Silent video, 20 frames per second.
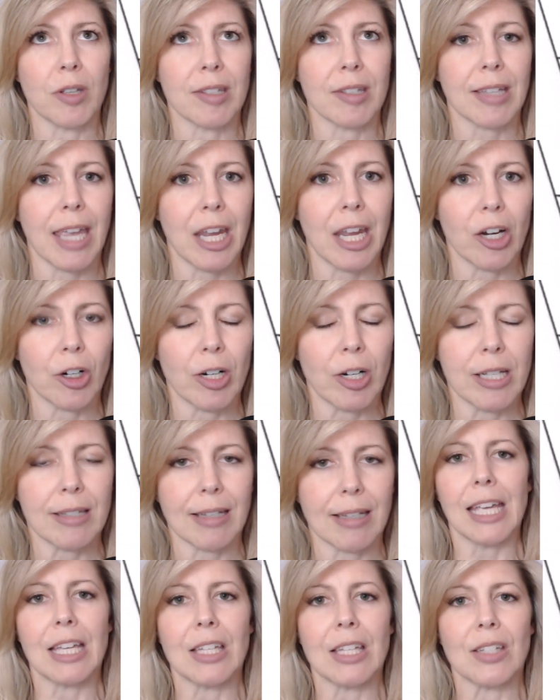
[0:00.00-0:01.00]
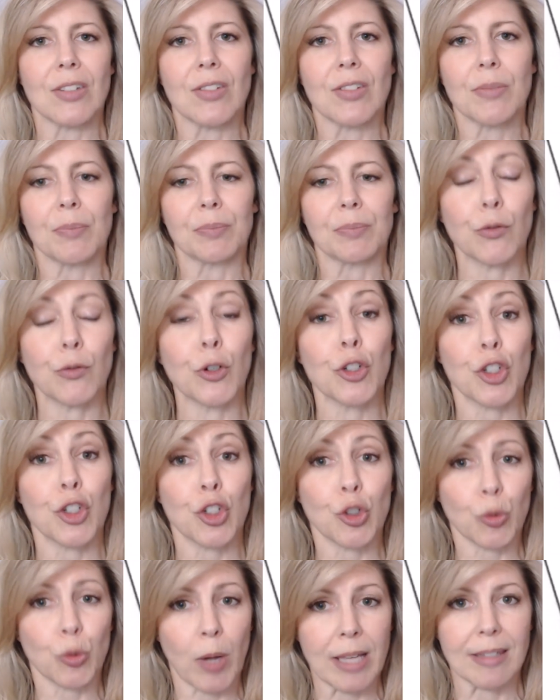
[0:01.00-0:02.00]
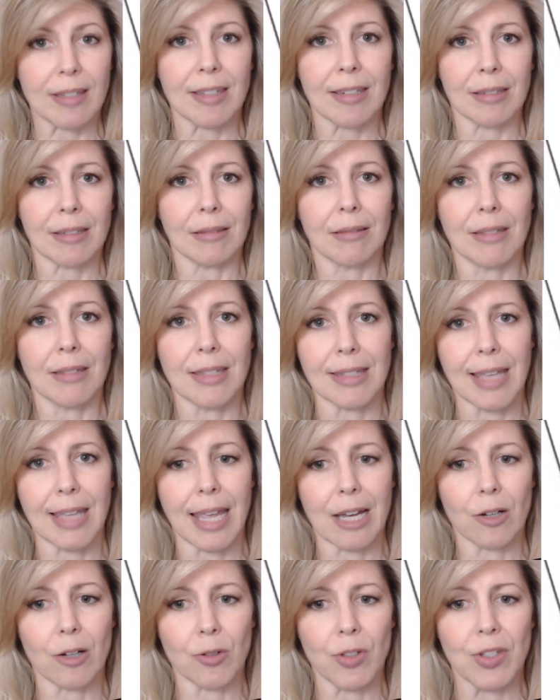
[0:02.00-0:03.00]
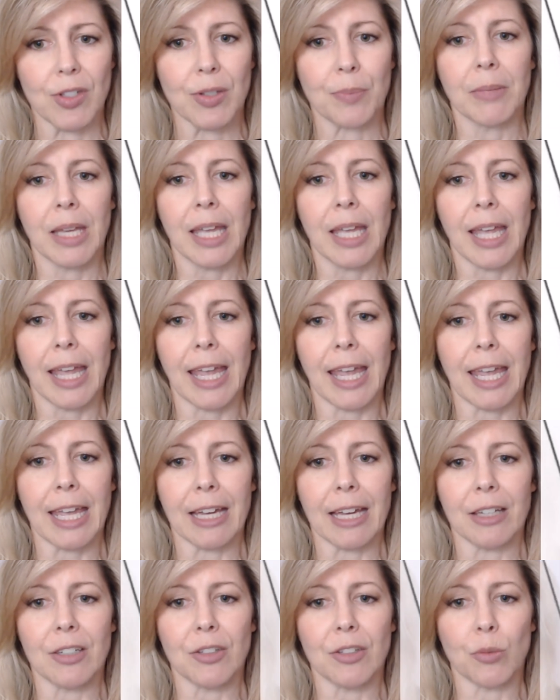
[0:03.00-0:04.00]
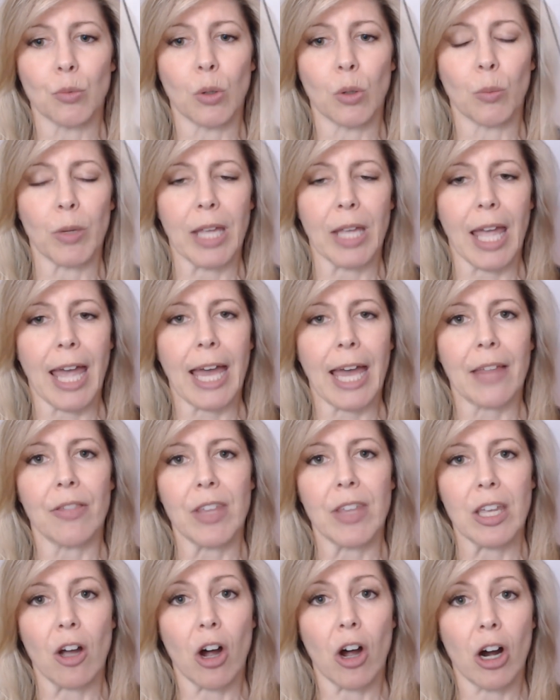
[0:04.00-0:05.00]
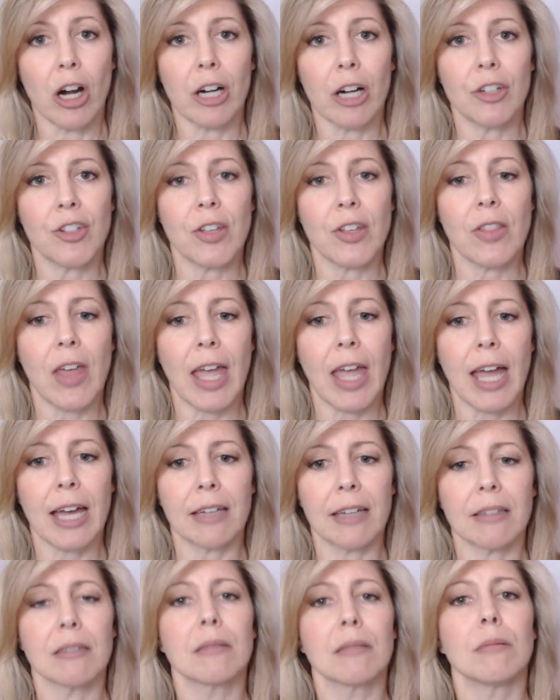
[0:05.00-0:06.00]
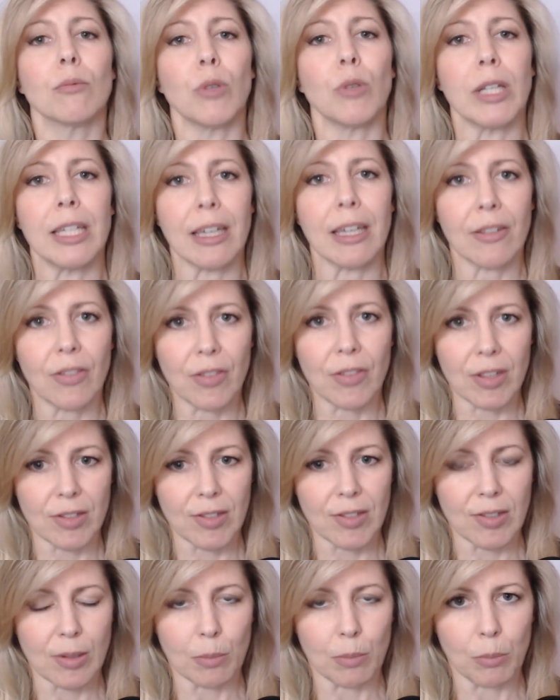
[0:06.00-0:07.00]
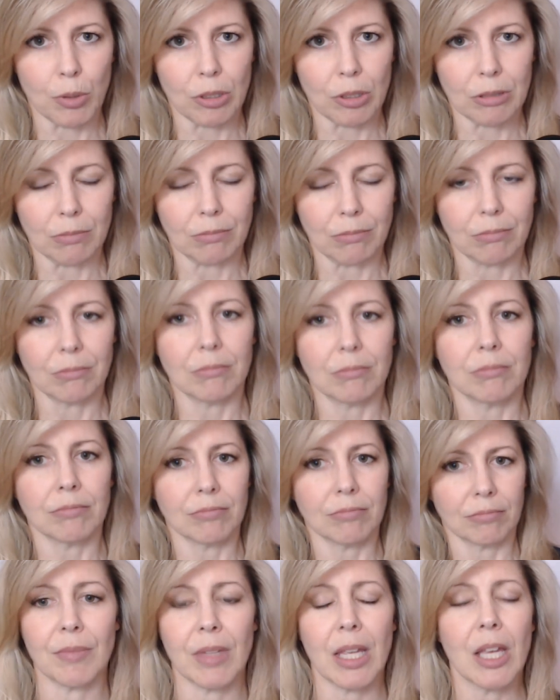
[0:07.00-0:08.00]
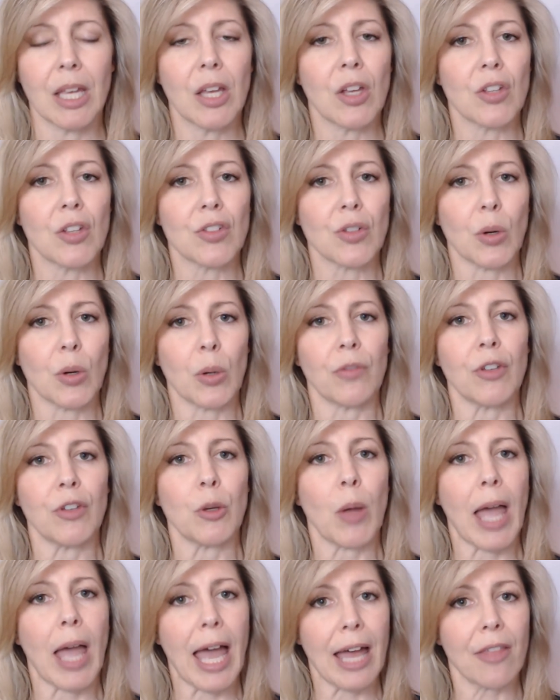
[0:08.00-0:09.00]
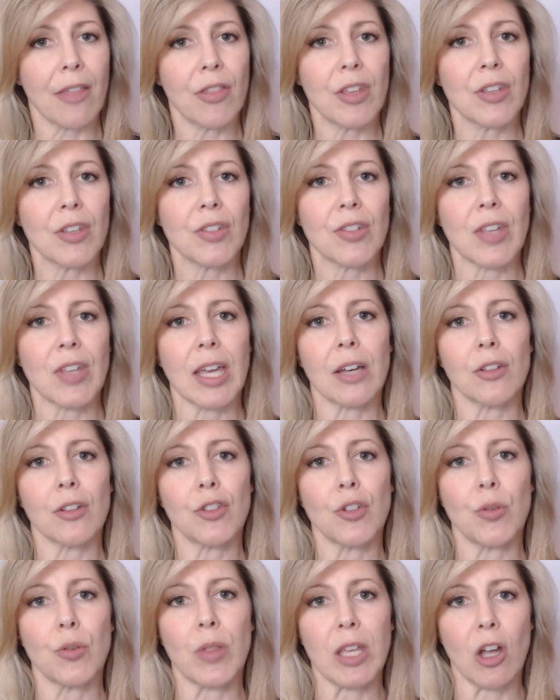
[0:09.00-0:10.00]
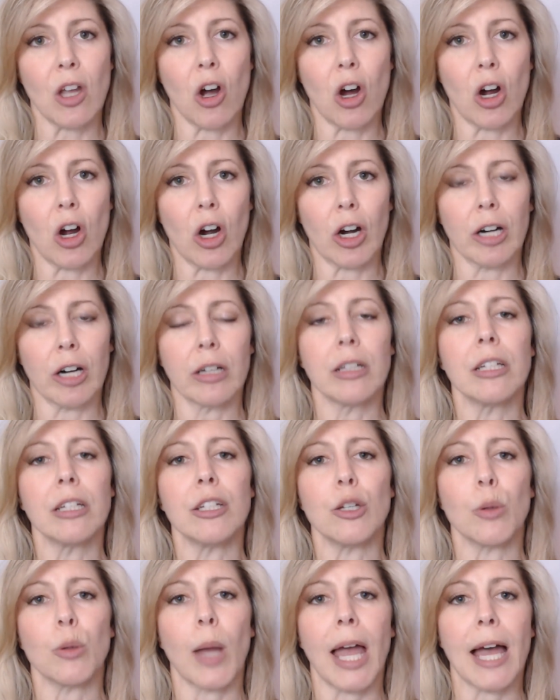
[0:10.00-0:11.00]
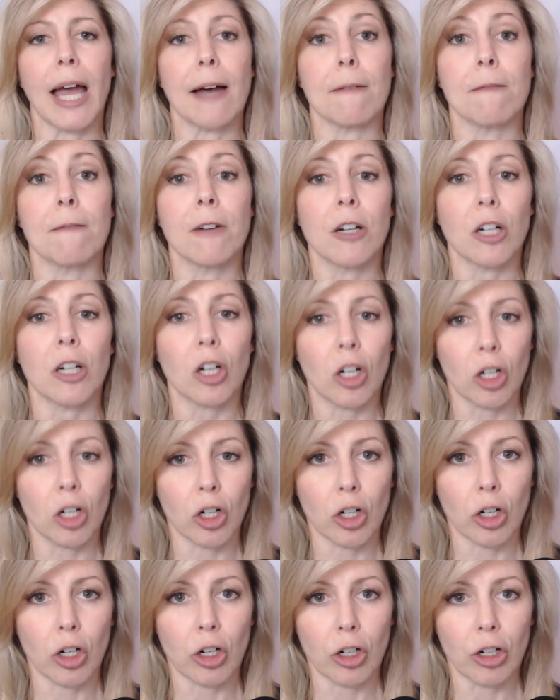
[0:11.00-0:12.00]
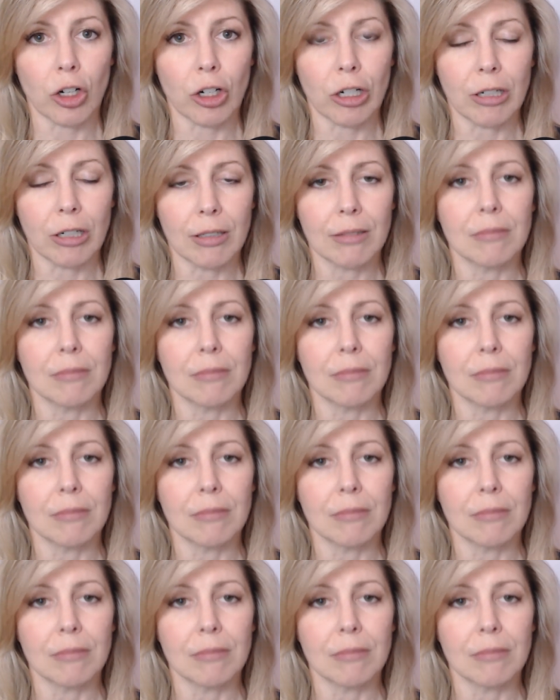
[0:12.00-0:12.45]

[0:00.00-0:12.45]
as caret, is for stressed sounds. And when we add the R to that, we get this symbol. So if you add this sound to the R, you have er